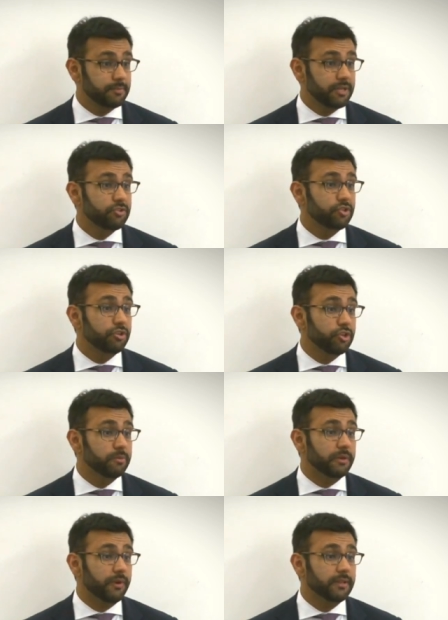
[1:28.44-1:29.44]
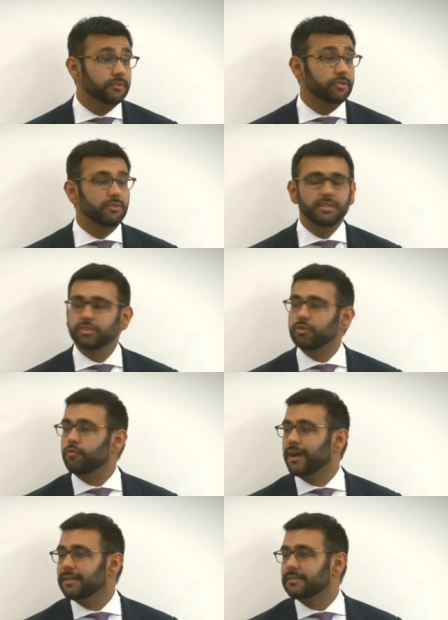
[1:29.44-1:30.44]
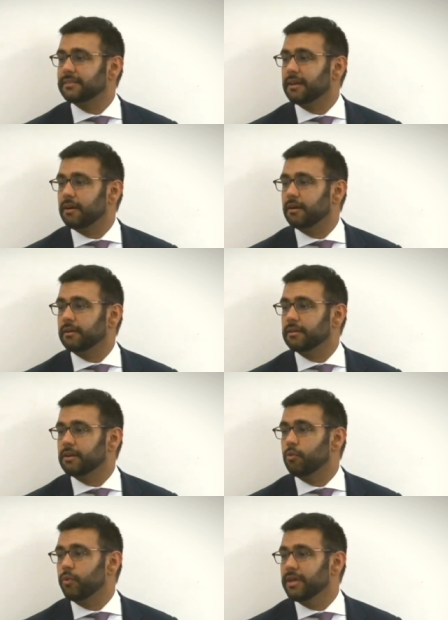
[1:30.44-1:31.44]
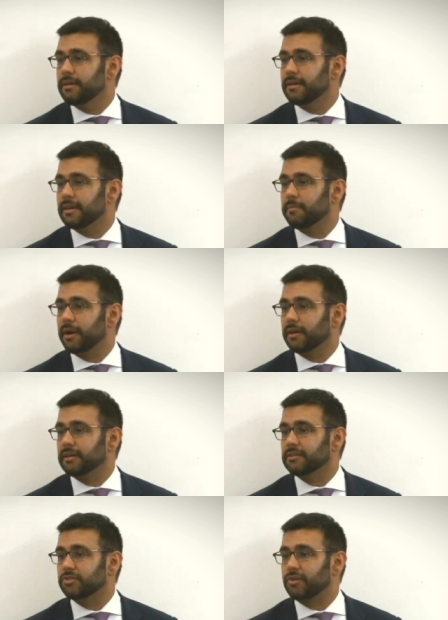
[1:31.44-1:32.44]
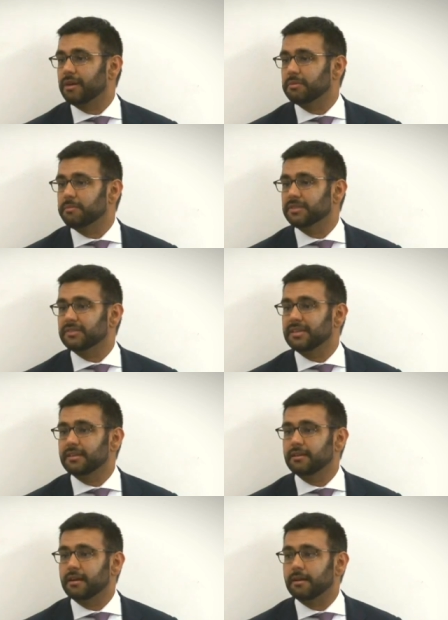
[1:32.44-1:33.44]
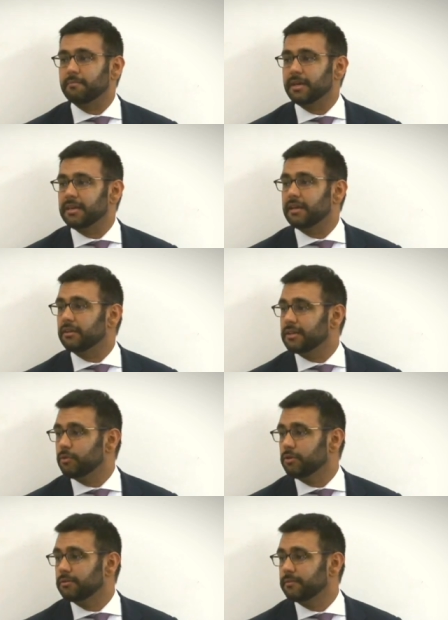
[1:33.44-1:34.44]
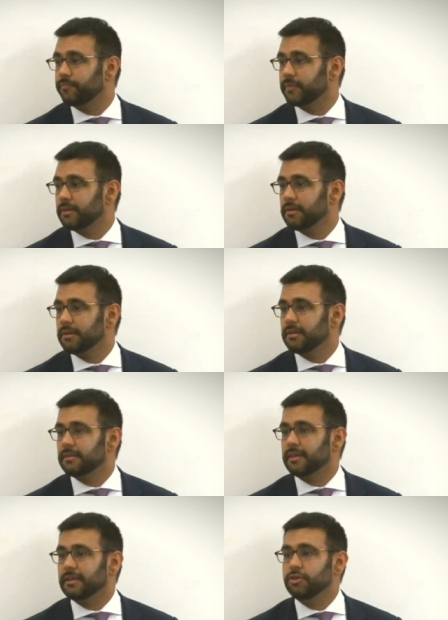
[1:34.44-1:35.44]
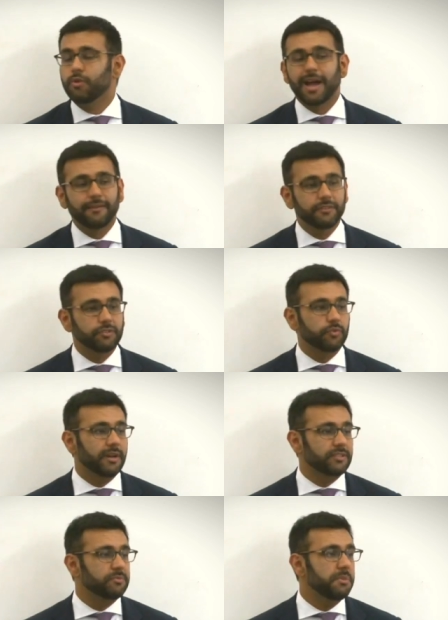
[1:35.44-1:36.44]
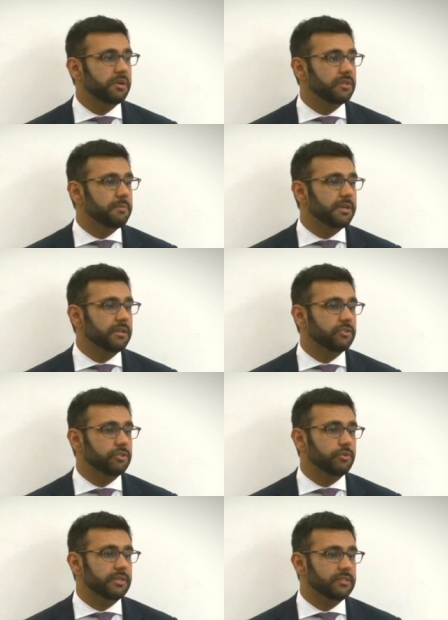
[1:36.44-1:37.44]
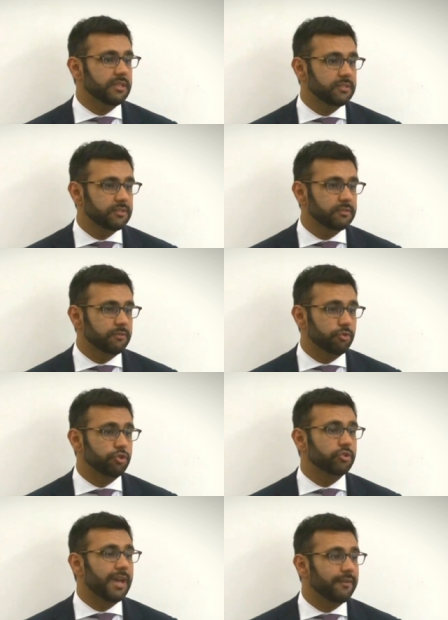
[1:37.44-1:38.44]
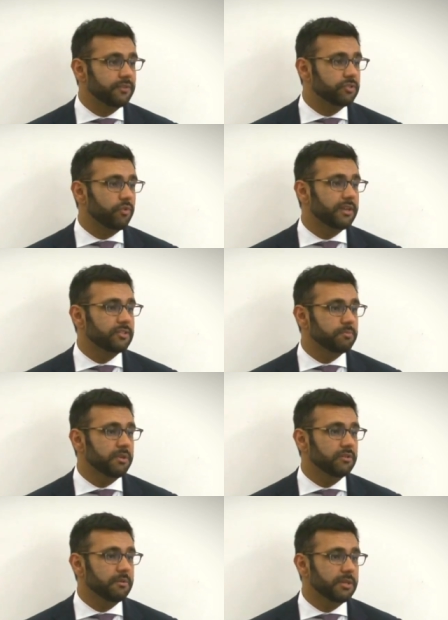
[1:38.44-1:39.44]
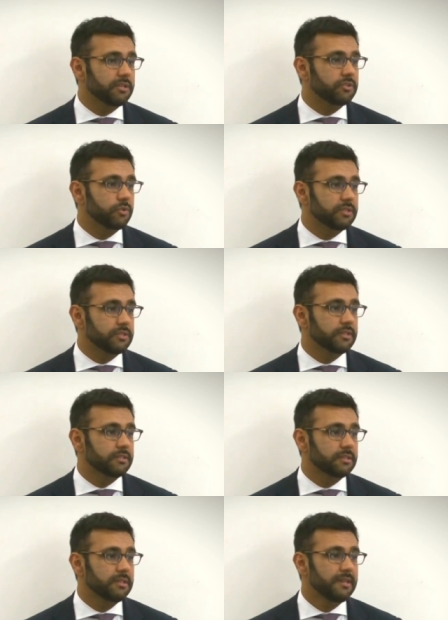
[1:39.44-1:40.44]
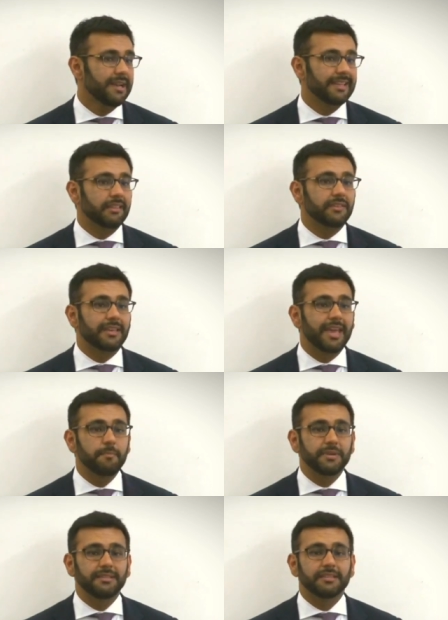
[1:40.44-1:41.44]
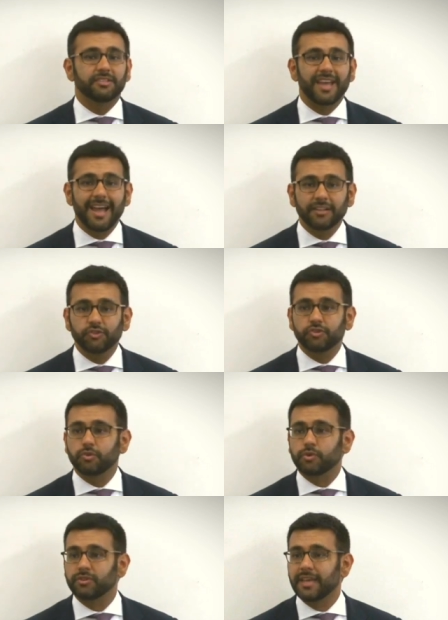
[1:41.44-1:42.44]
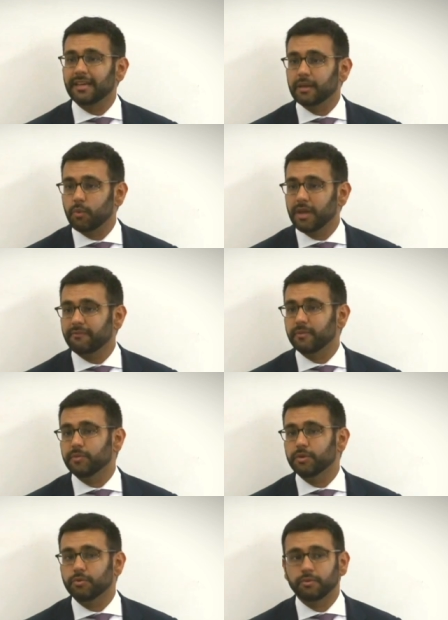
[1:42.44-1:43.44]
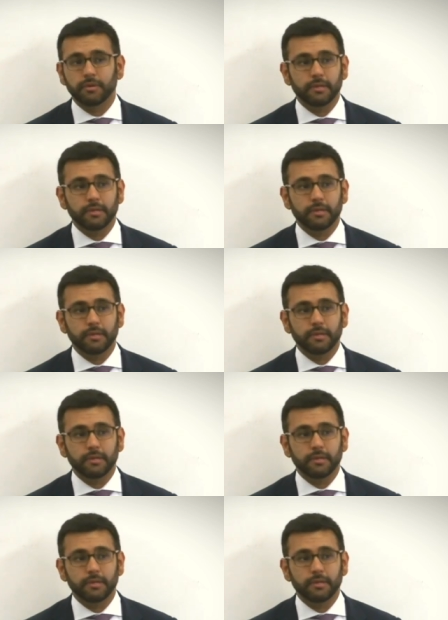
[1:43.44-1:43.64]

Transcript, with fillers: Because you're a human, right? So these are rights that are, you know, we in America describe them as um, inalienable. That you have these rights merely because you exist, or should have these rights merely because you exist. That they can't be detached or taken away from you.